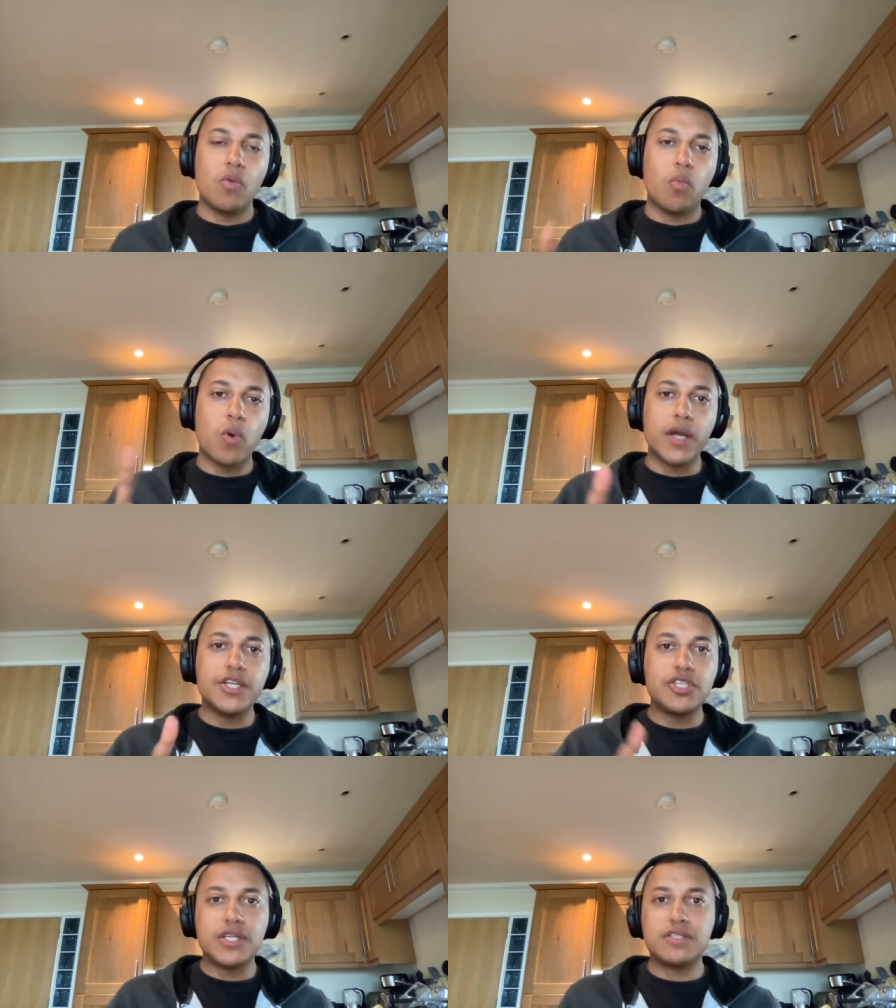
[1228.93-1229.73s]
One
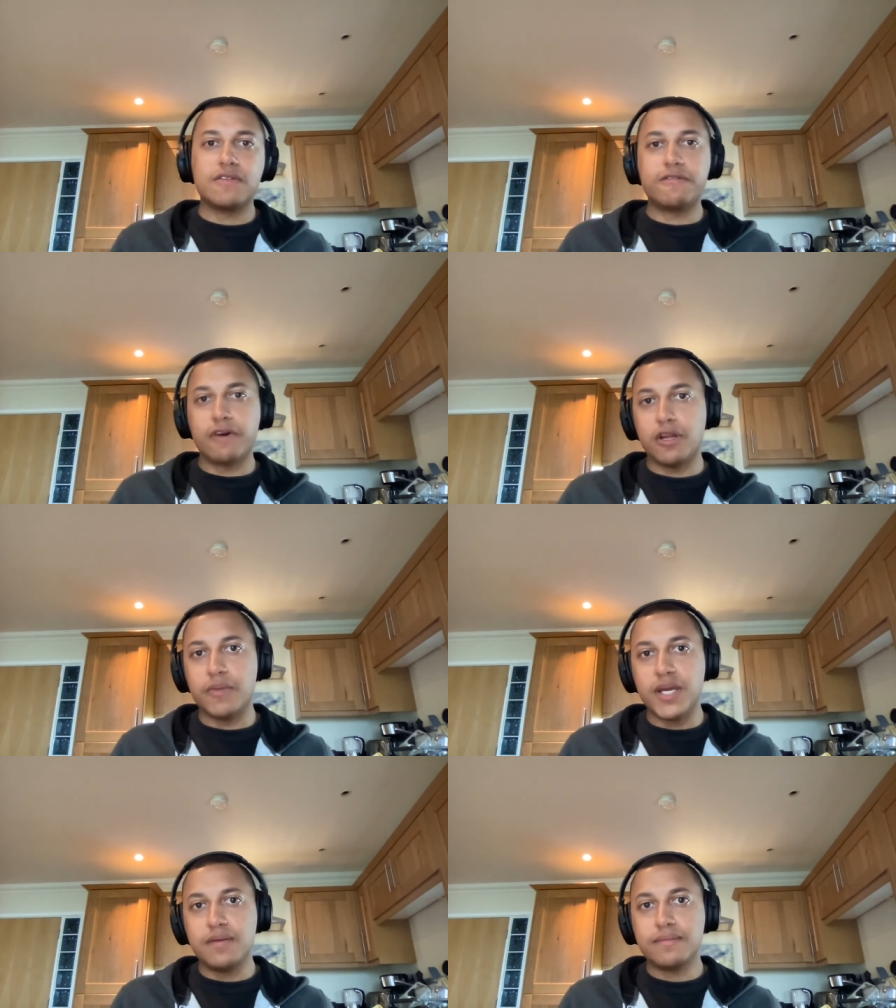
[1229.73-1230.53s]
is you need to follow
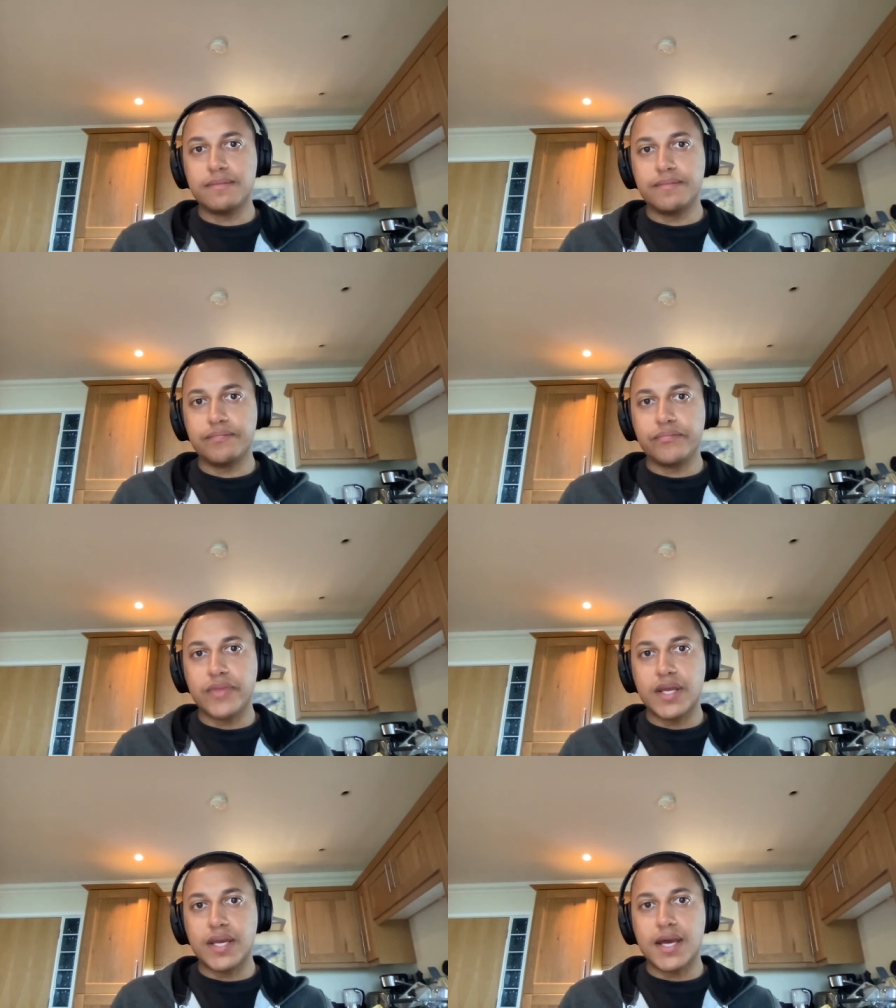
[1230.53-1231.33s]
me
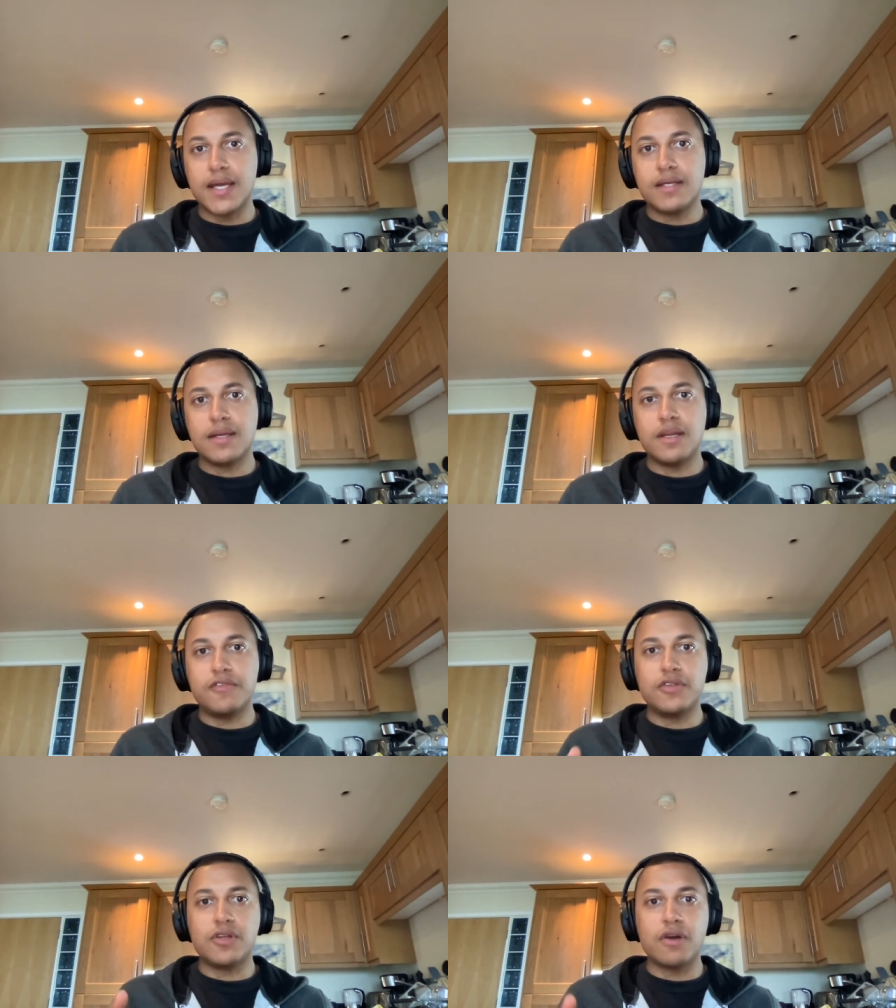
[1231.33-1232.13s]
Okay. And
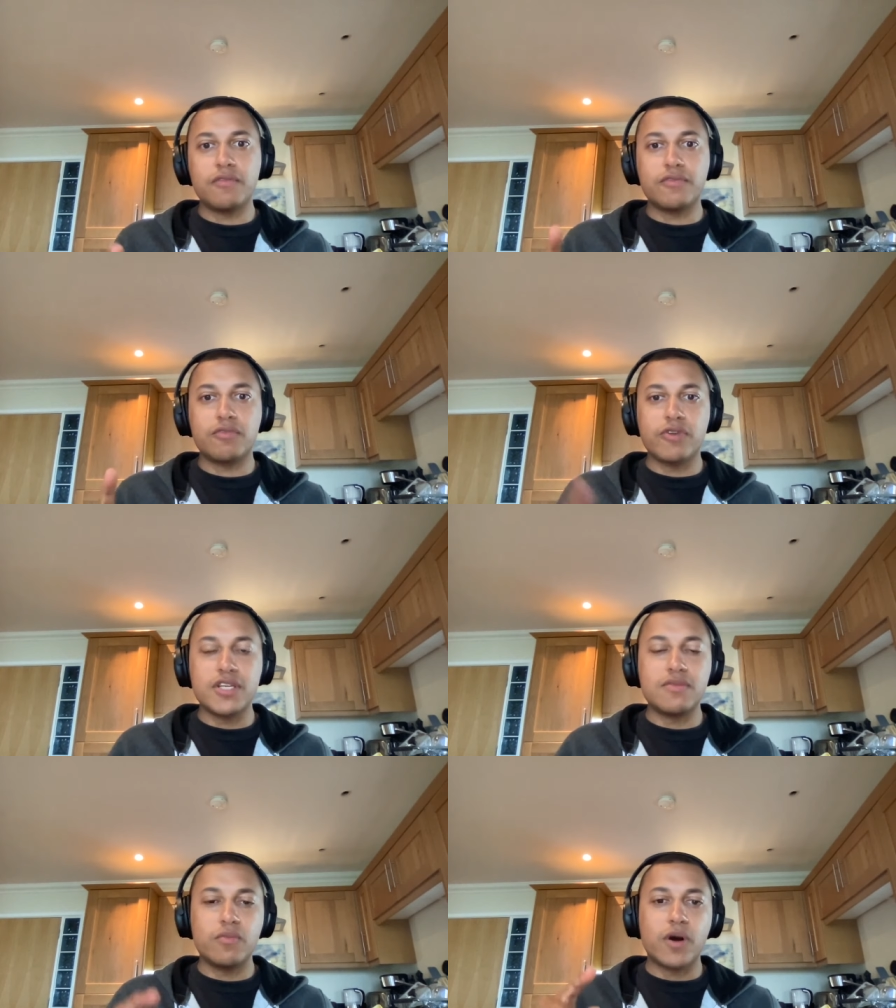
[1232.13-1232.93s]
if you don't, the
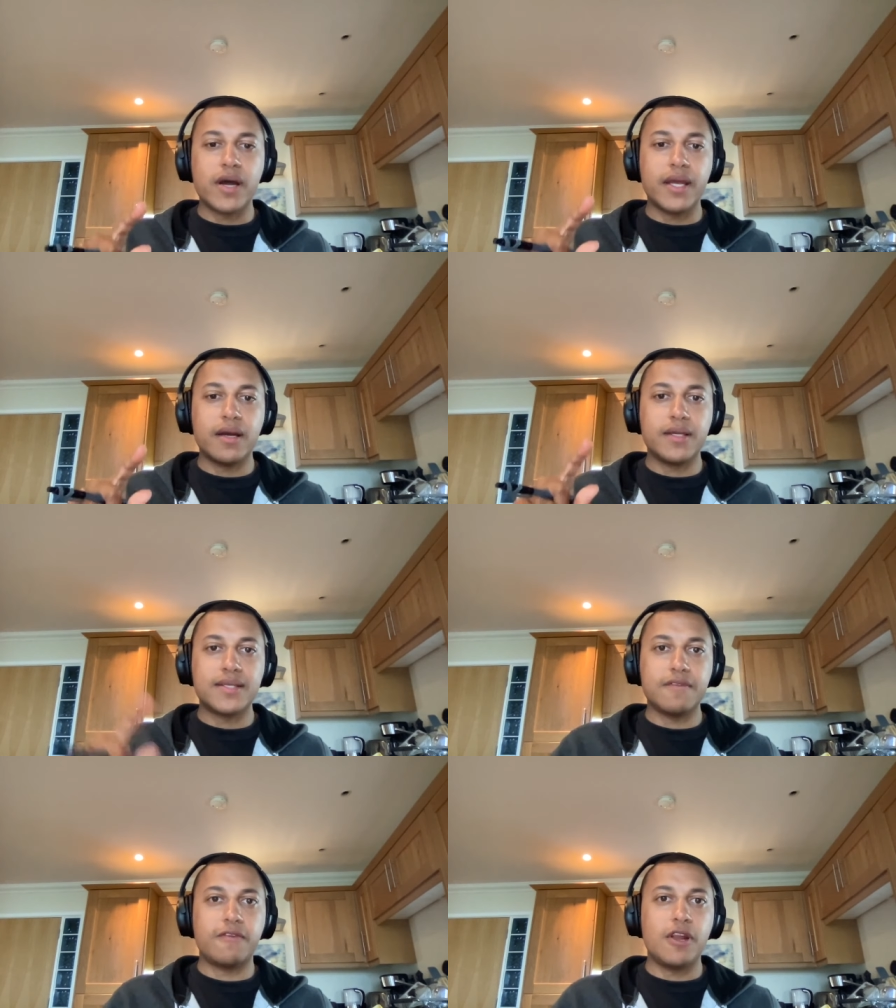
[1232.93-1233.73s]
reason why I
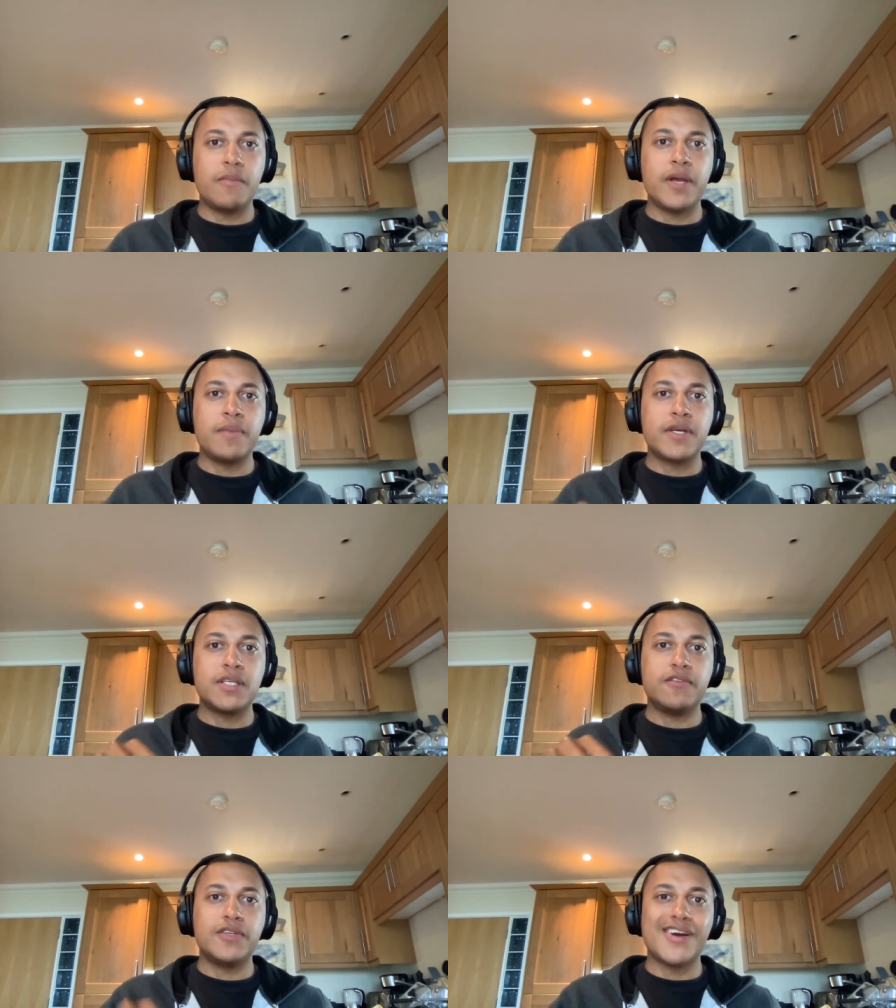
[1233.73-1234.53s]
say follow me,
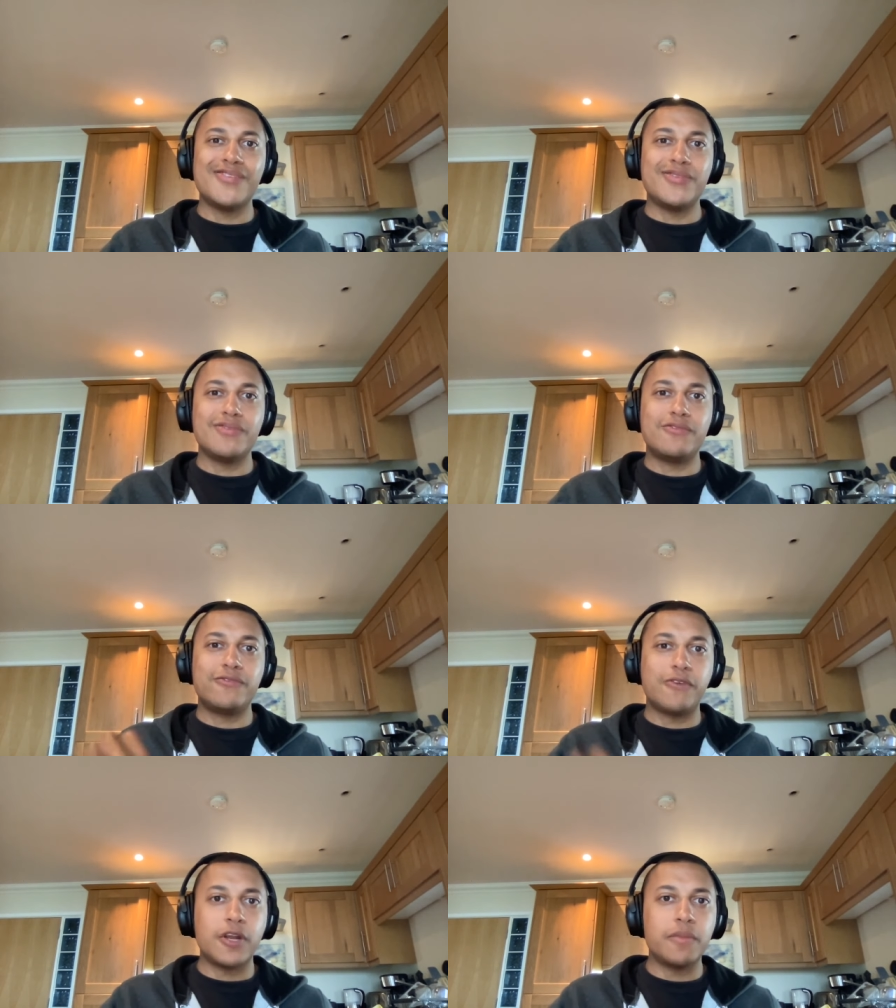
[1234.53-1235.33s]
because if you don't
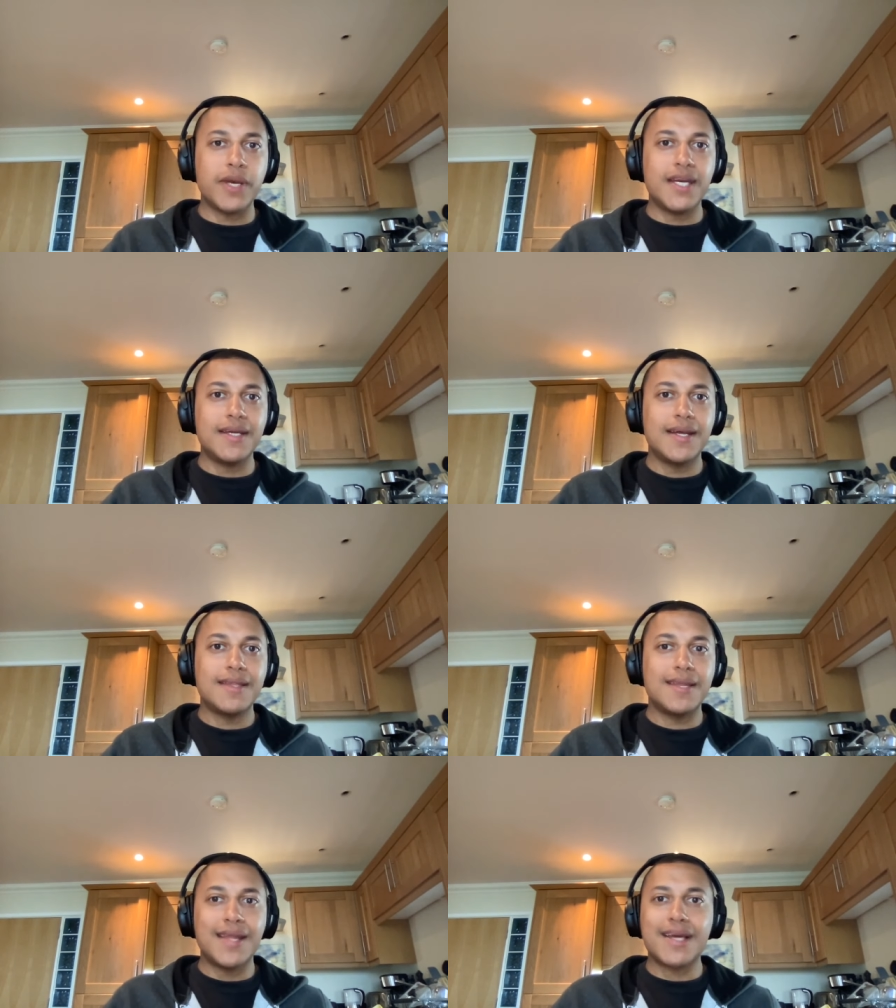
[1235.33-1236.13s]
follow me,
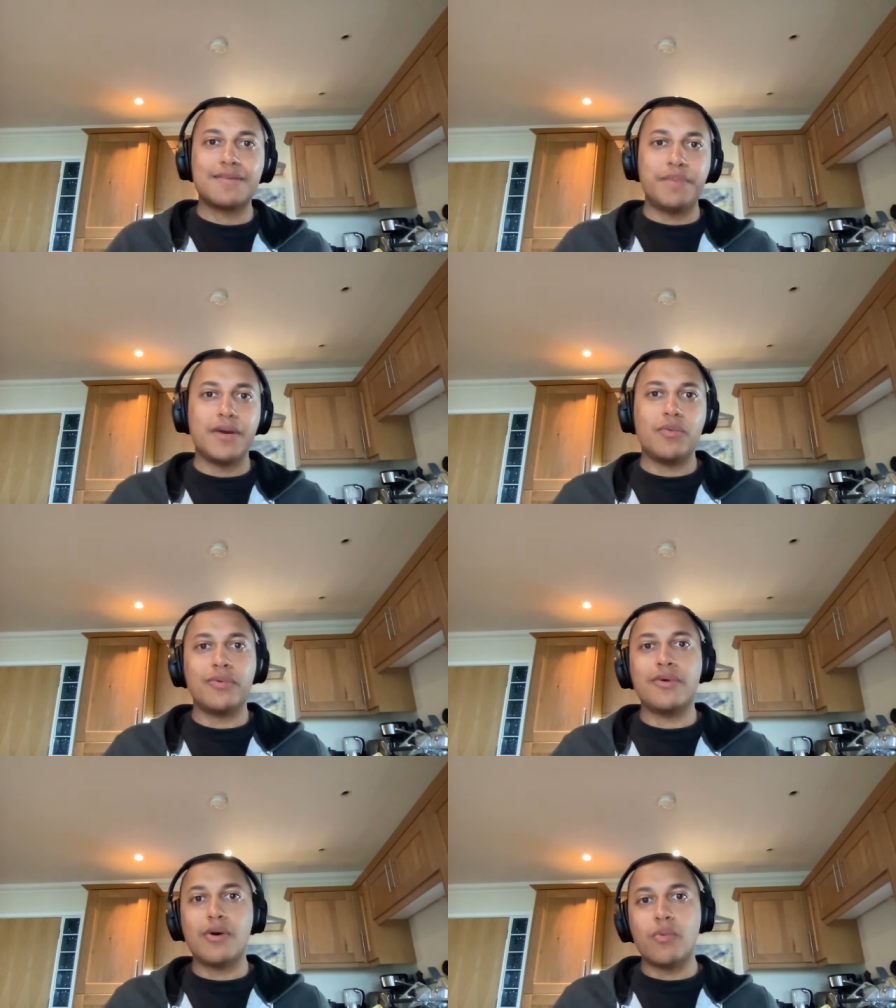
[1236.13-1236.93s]
the next bit
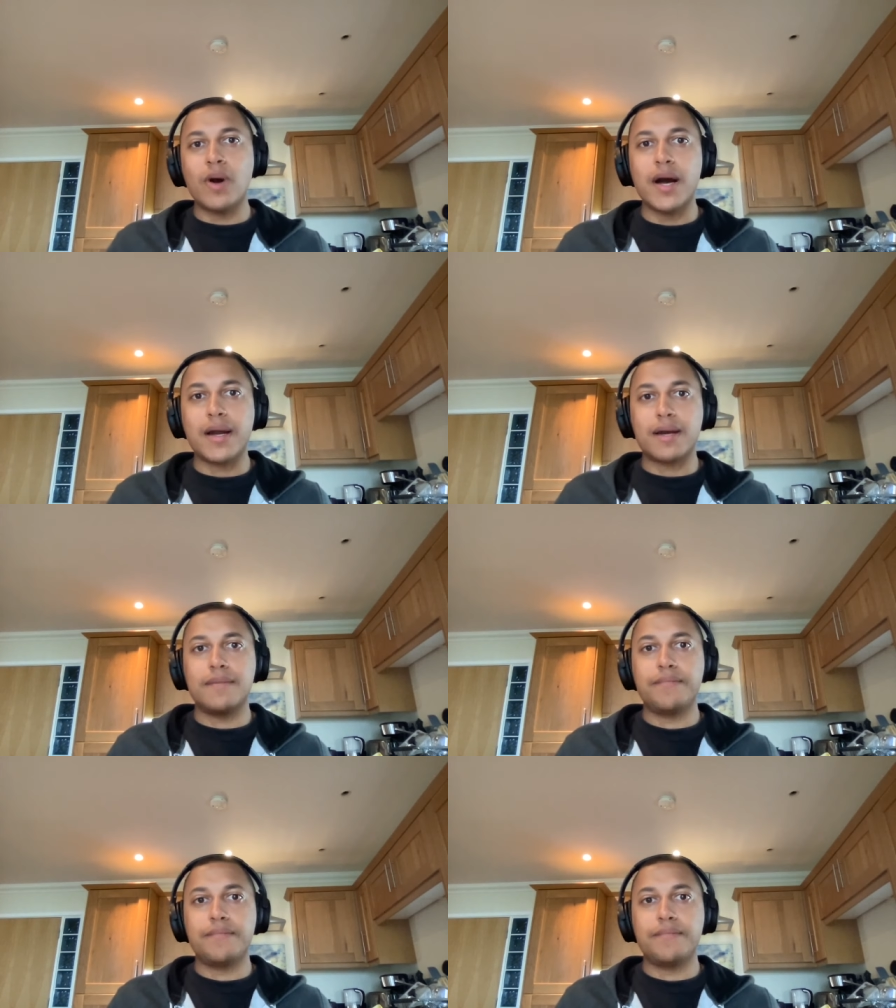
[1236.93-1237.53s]
will not work.